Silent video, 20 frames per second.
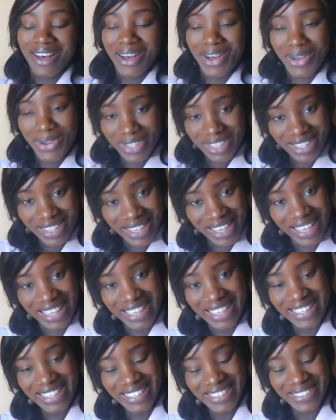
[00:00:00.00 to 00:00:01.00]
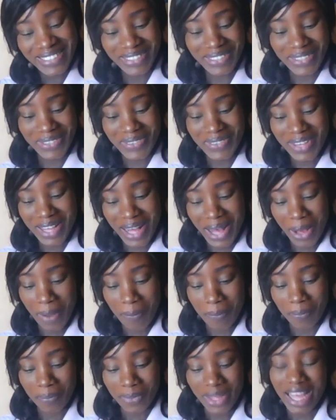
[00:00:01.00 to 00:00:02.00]
Okay, so
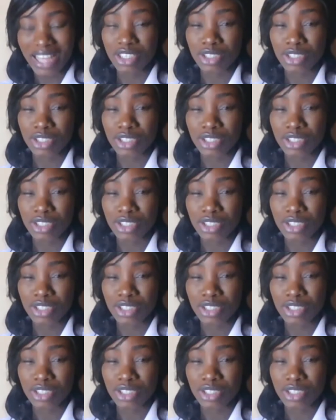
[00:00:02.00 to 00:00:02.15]
I